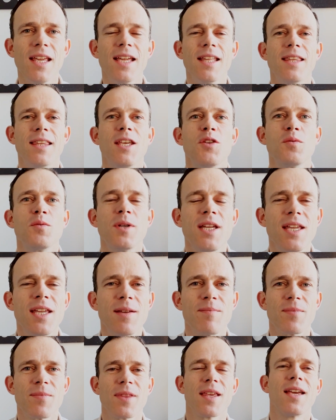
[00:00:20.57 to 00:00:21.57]
This week,
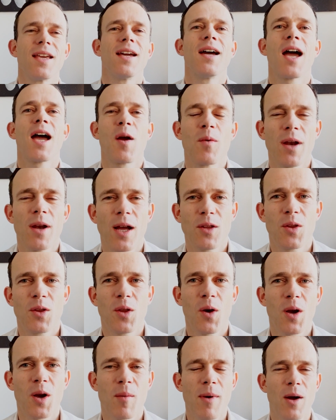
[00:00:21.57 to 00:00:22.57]
I would like to
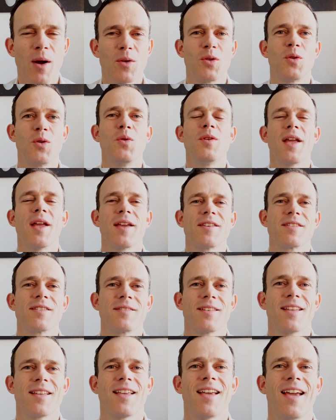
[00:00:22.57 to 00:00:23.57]
talk about two things.
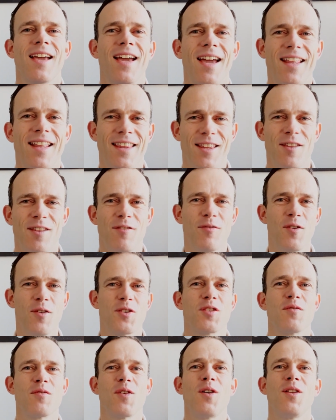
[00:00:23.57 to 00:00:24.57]
And
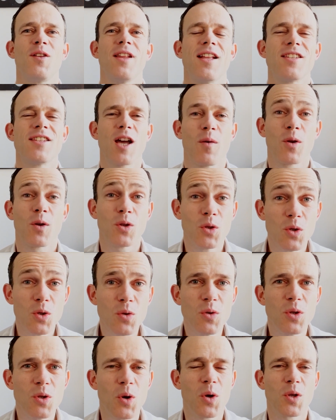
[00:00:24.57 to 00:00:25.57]
first of all, that's our
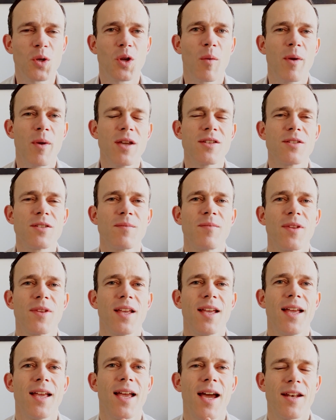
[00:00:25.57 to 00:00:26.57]
new tokenomics.
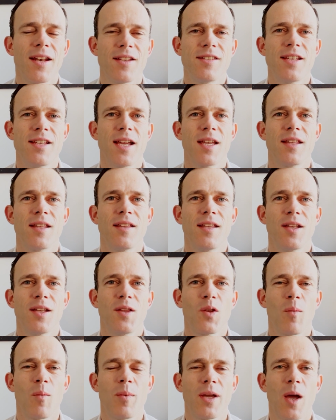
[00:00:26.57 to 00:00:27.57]
And the second uh,
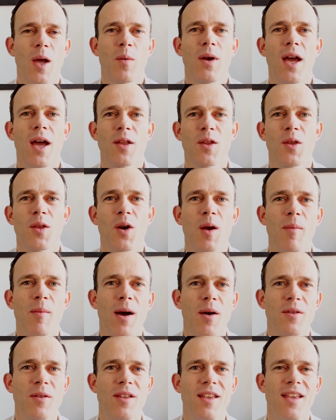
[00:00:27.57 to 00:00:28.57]
topic I would like to talk
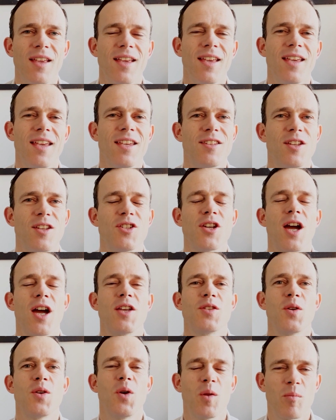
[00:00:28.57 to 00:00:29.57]
about is the
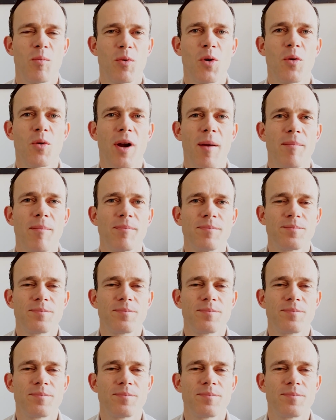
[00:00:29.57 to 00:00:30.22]
Caiz Earn program.